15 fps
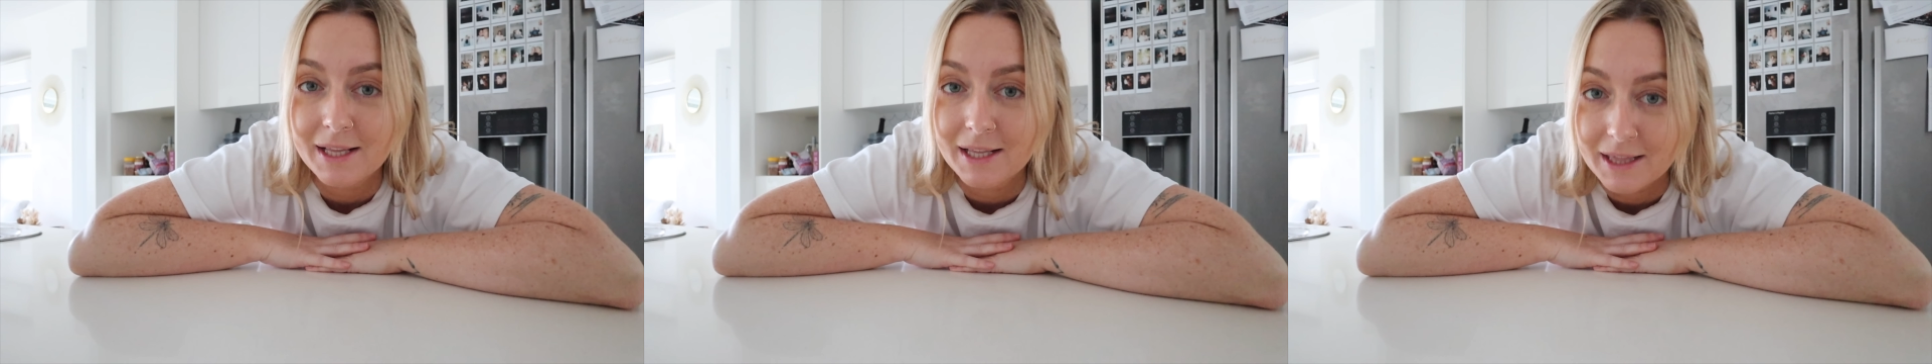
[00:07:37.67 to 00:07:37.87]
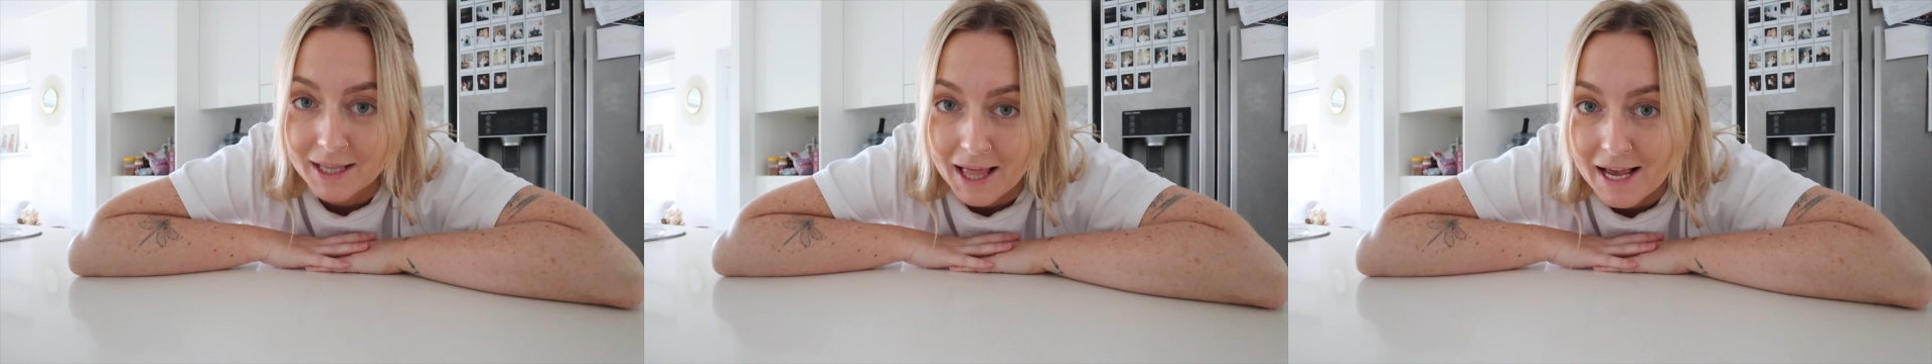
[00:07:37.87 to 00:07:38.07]

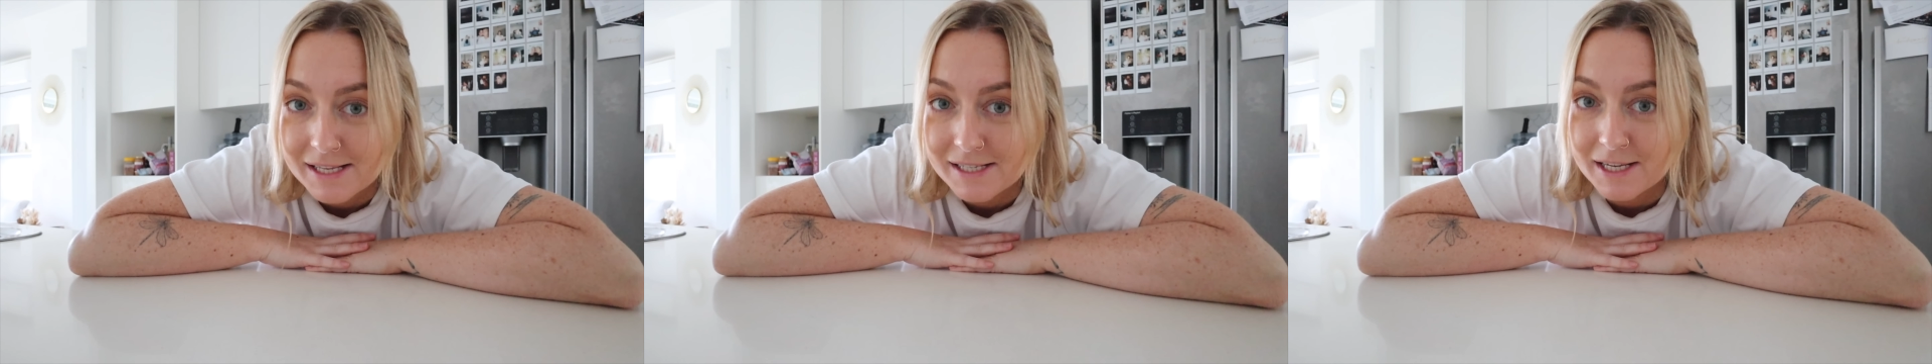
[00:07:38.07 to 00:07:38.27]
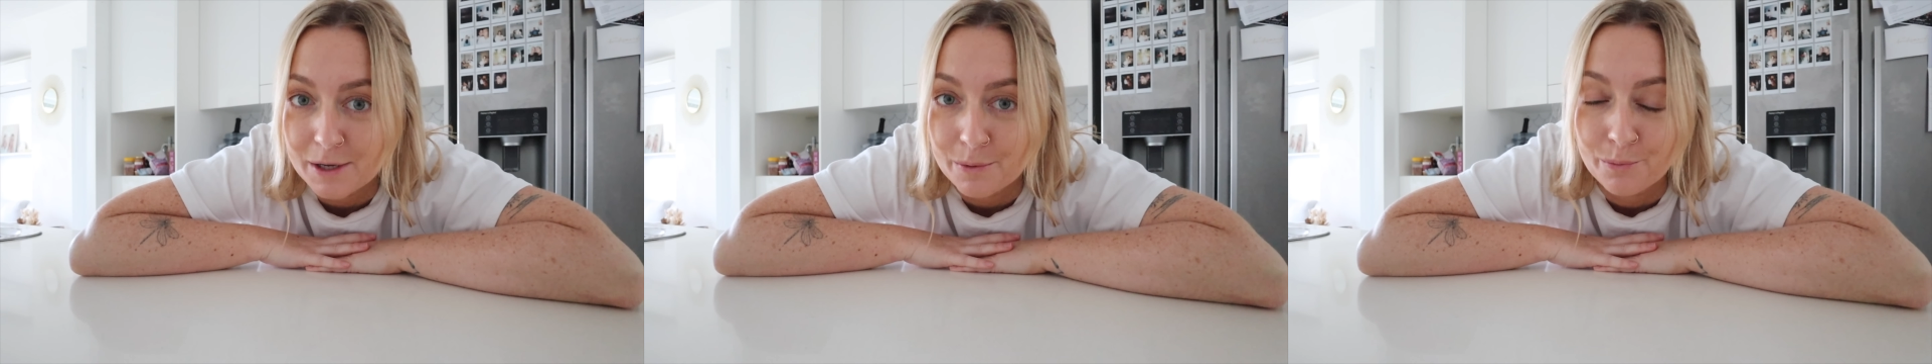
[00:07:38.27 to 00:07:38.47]

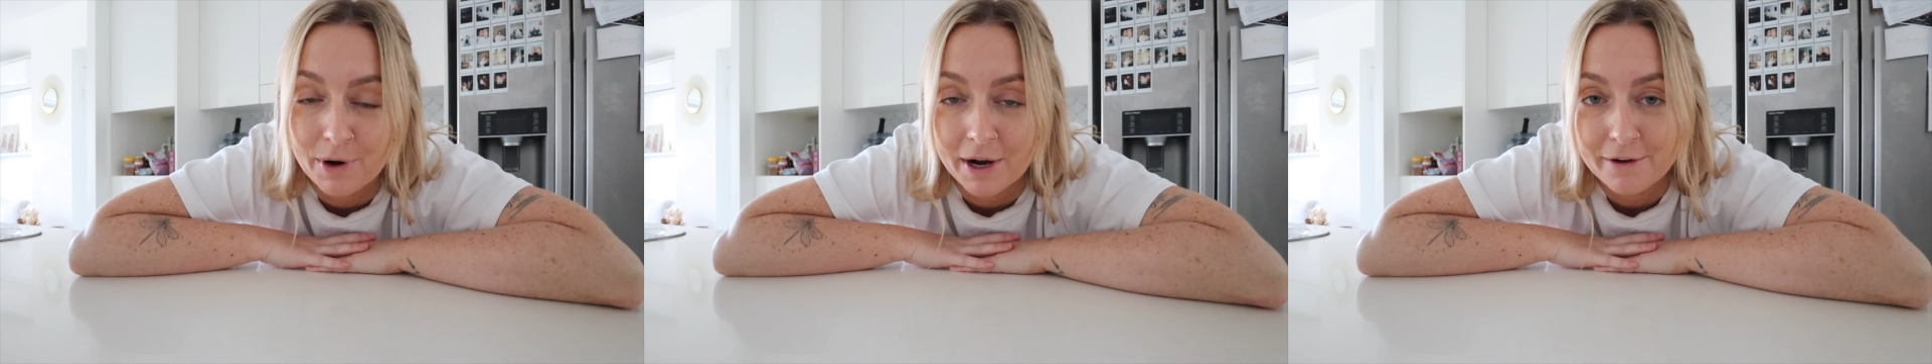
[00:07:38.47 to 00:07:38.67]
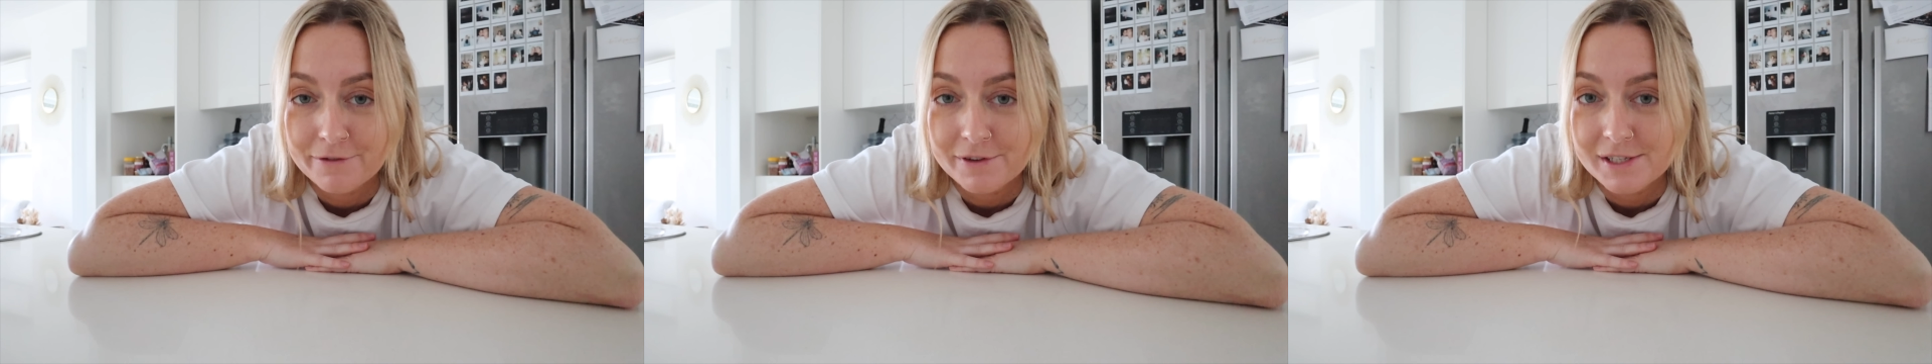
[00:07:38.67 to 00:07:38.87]
classic
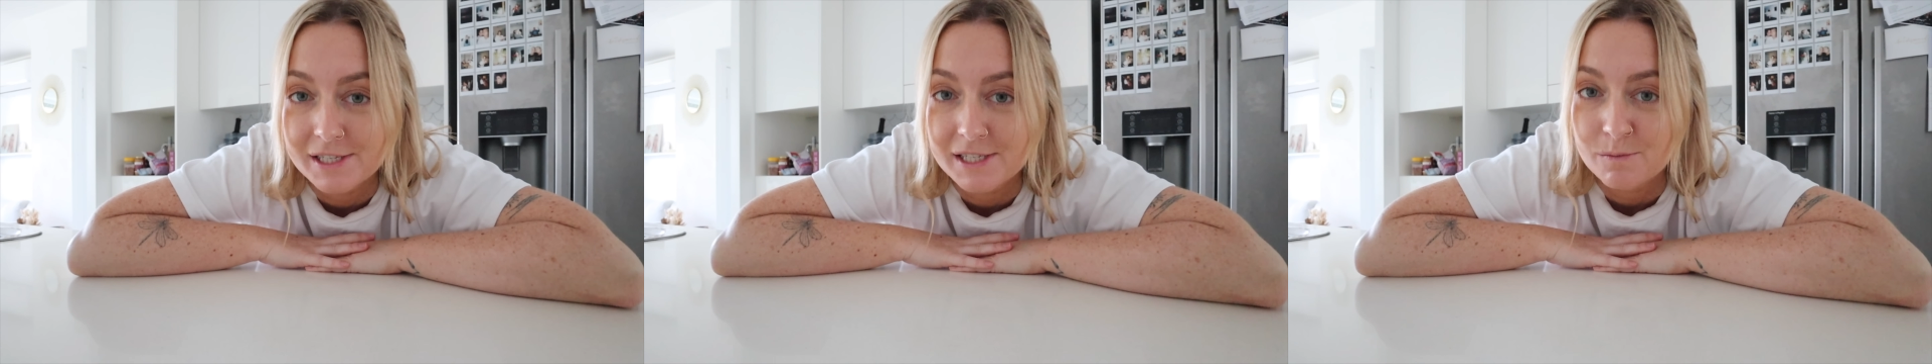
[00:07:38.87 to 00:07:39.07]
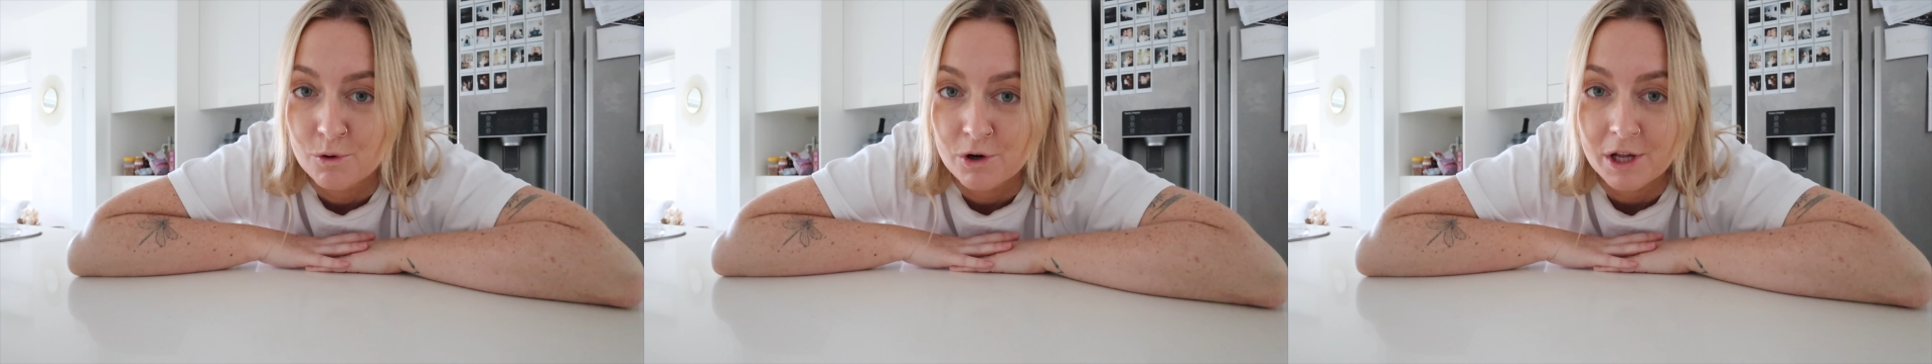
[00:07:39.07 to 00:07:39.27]
breakfast
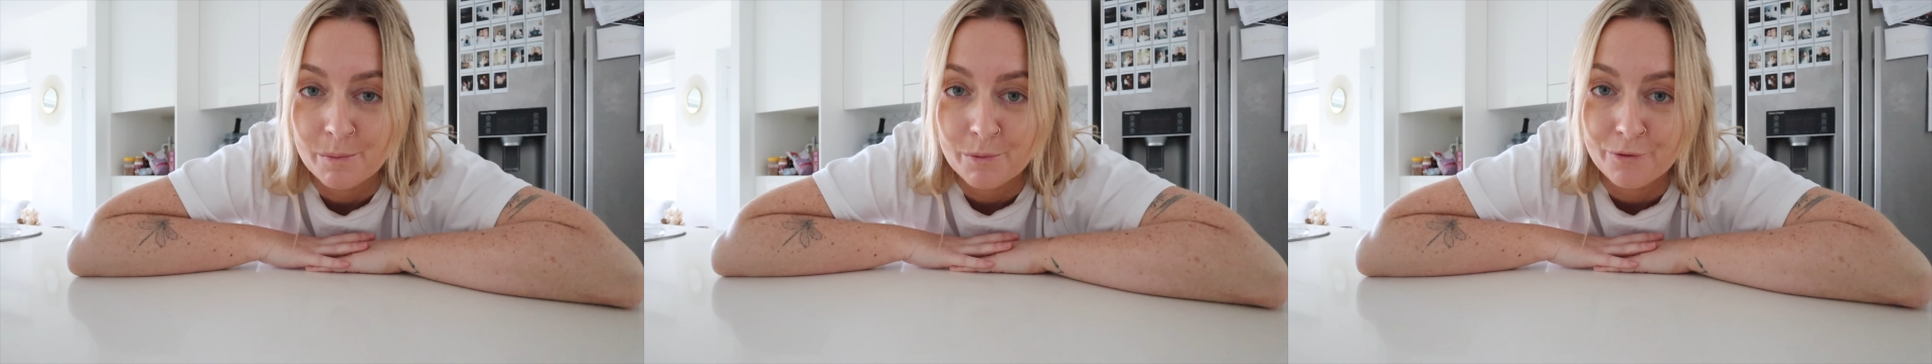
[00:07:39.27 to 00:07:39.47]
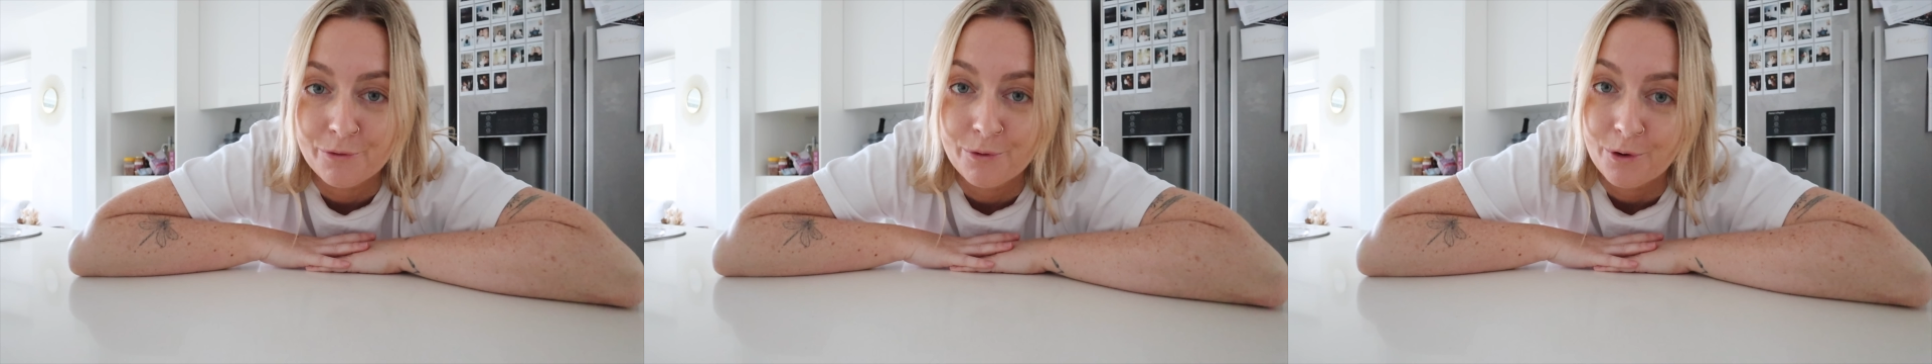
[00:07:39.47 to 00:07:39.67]
this morning
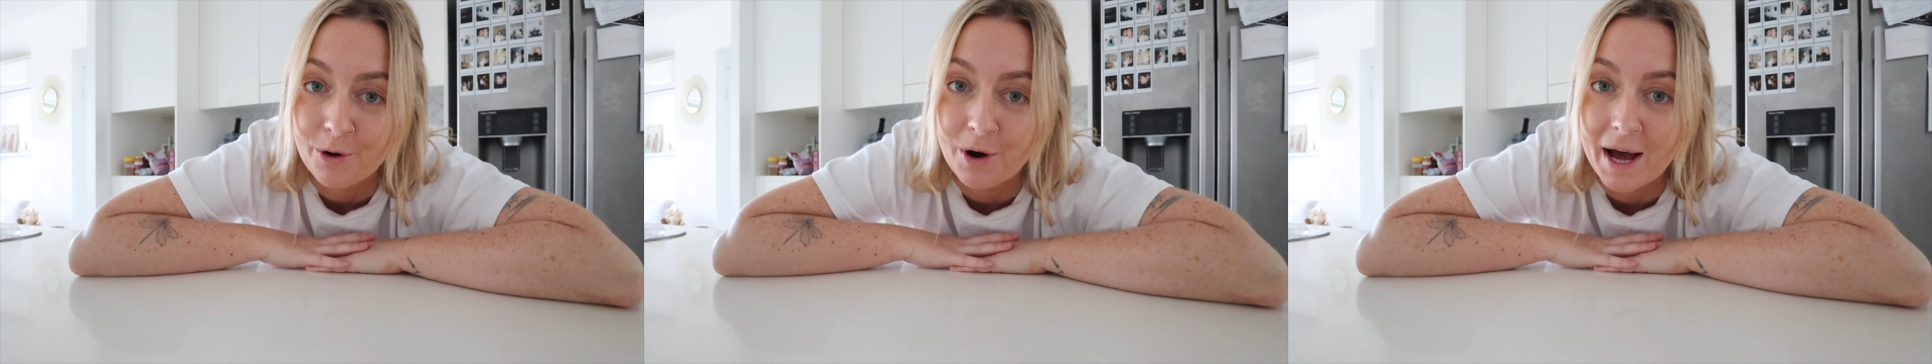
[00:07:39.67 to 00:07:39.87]
before